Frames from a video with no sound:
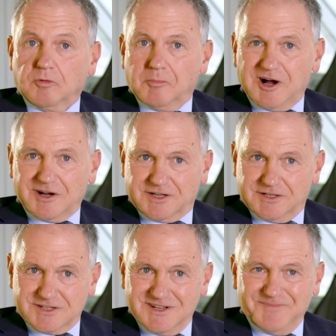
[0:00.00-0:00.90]

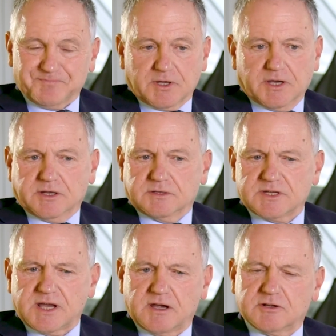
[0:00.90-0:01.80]
market. And
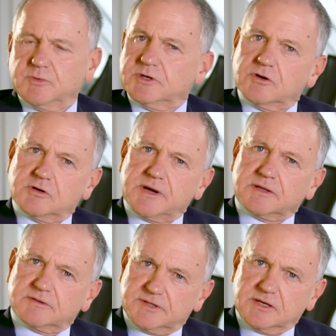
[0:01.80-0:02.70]
how do we go about
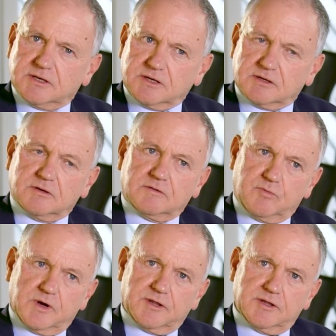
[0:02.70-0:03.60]
thinking of
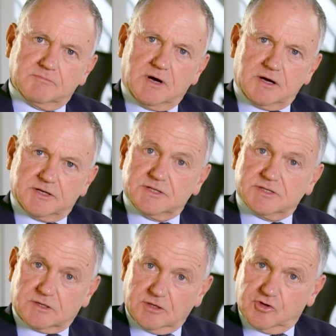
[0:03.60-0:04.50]
whether the market is
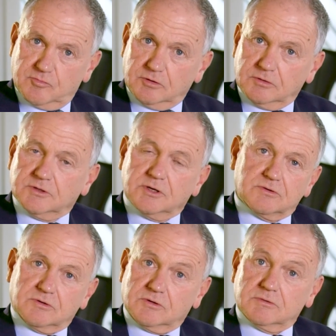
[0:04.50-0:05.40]
global
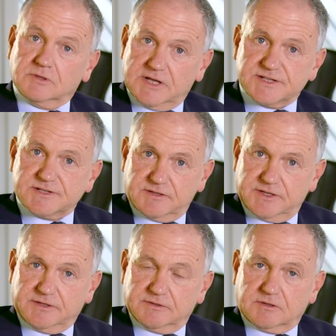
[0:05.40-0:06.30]
or less
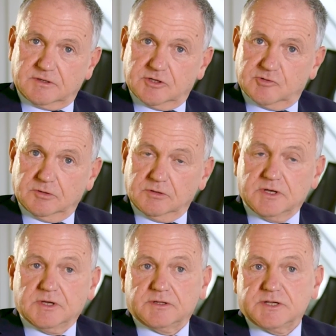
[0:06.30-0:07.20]
than global?
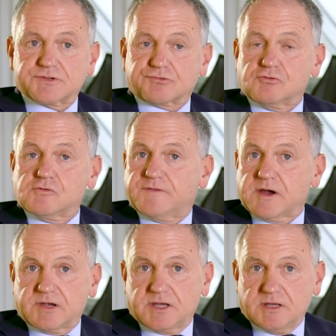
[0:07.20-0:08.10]
These are all
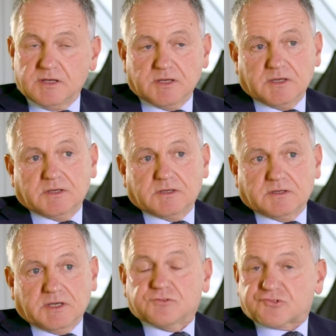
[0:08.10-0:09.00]
very
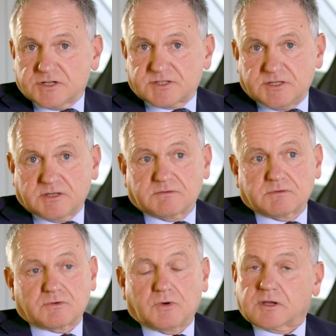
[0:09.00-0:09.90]
interesting,
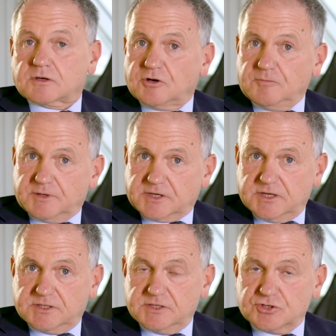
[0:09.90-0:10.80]
quite
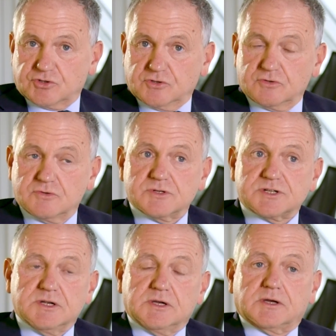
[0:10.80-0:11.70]
complicated issues,
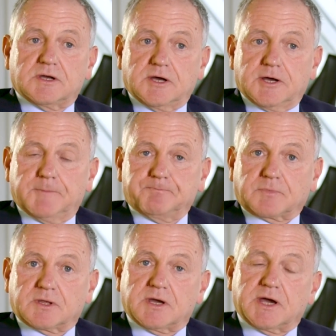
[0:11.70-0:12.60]

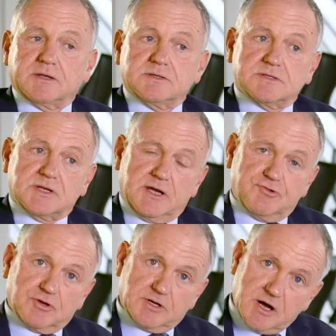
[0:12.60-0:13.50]
and
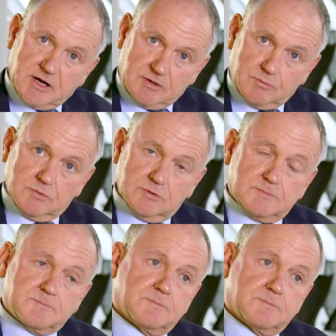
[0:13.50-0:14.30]
Adrian and I will